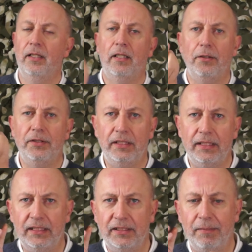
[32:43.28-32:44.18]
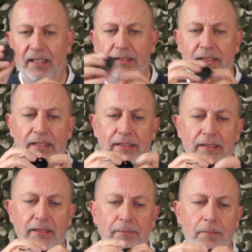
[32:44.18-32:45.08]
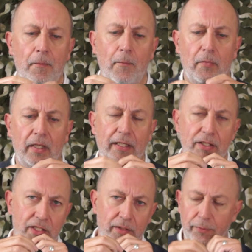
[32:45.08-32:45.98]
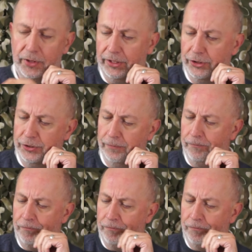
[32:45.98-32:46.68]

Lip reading: loading these magazines into the breech.